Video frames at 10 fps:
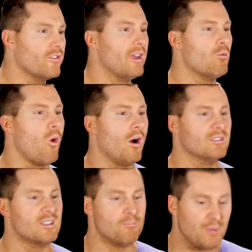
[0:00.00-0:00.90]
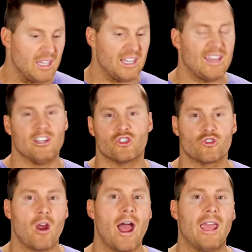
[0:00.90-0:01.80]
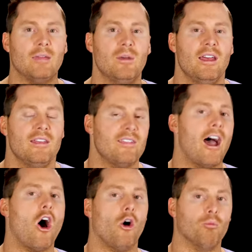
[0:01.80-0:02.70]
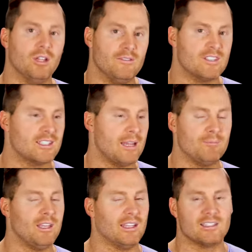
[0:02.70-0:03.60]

They want to be in a tribe that all believes the same thing.